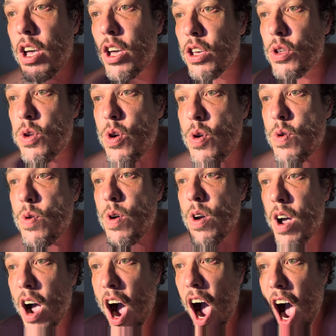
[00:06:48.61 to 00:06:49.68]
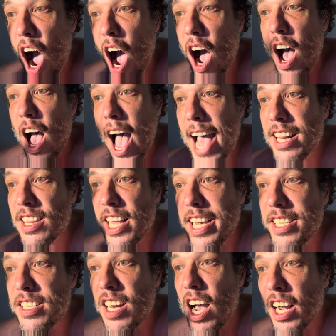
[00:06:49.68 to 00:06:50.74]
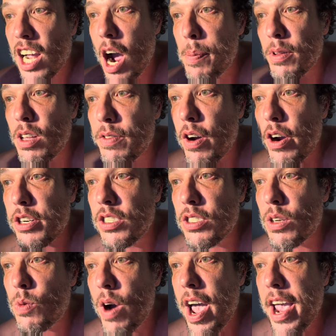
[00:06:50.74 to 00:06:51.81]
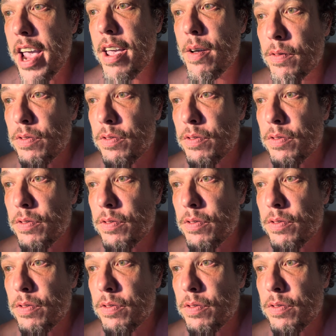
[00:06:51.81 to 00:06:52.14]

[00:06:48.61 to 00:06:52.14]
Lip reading: You are at least a couple of oceans away